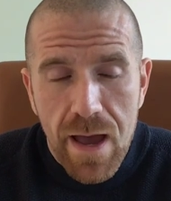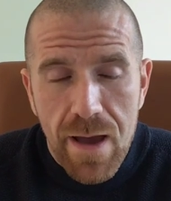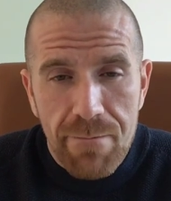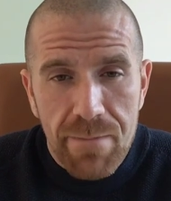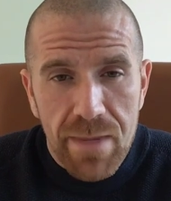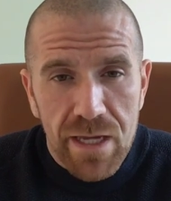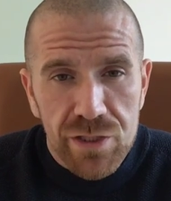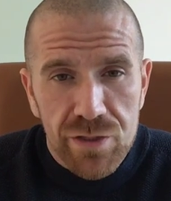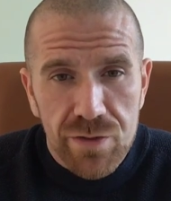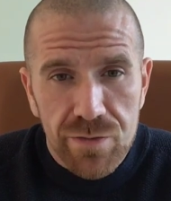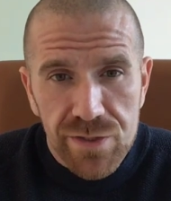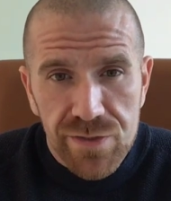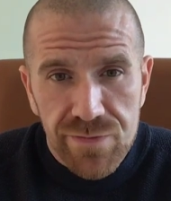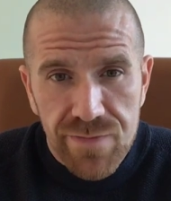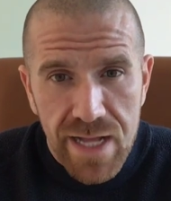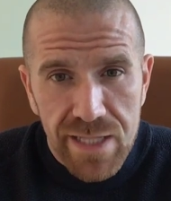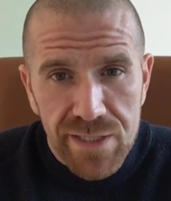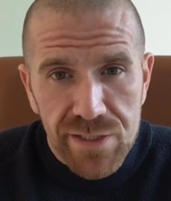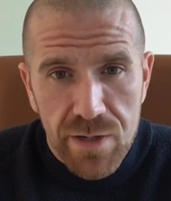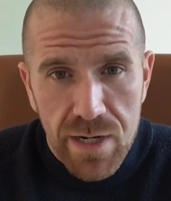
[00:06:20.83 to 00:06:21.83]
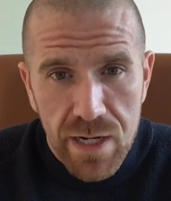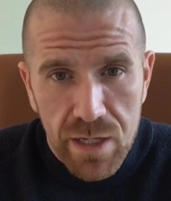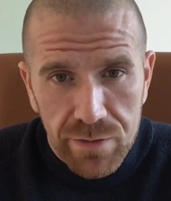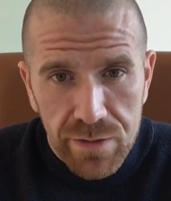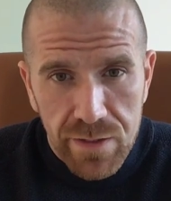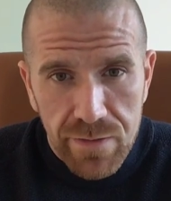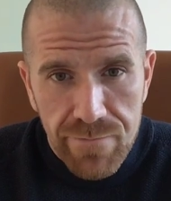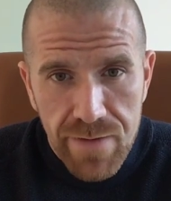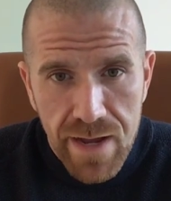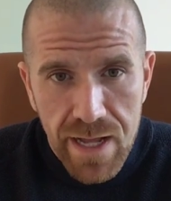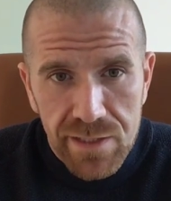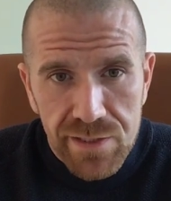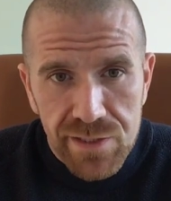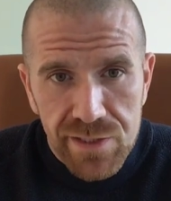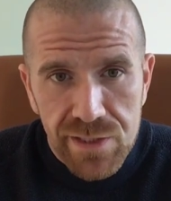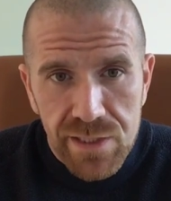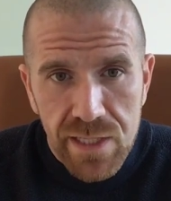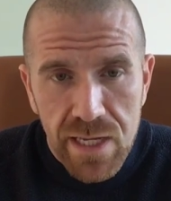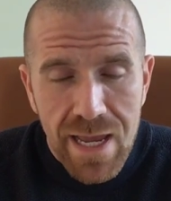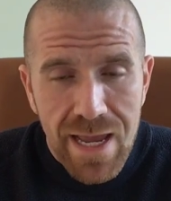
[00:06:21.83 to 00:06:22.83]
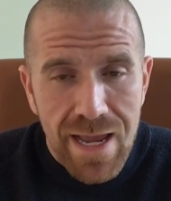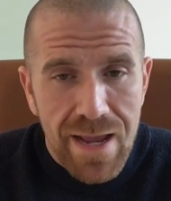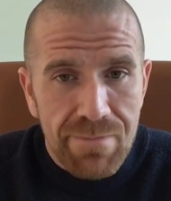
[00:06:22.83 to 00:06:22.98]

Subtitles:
Make sure those fats are healthy fats.